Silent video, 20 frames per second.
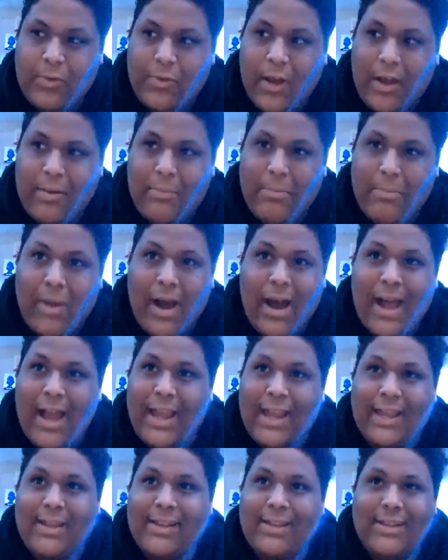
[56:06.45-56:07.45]
on
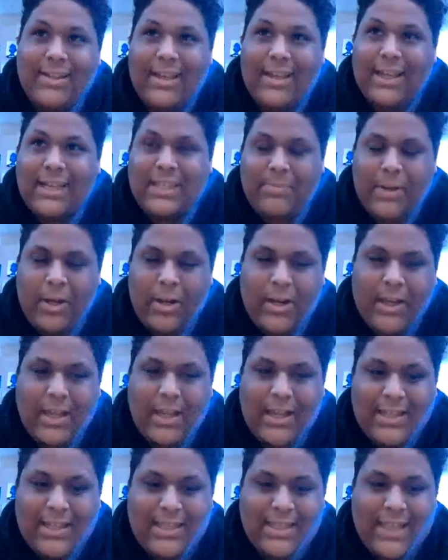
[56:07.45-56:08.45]
my
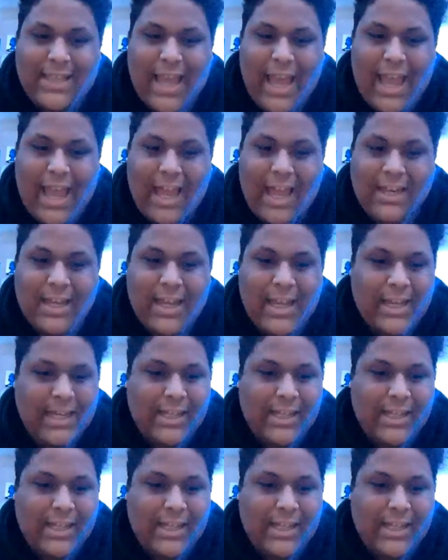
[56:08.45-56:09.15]
experience and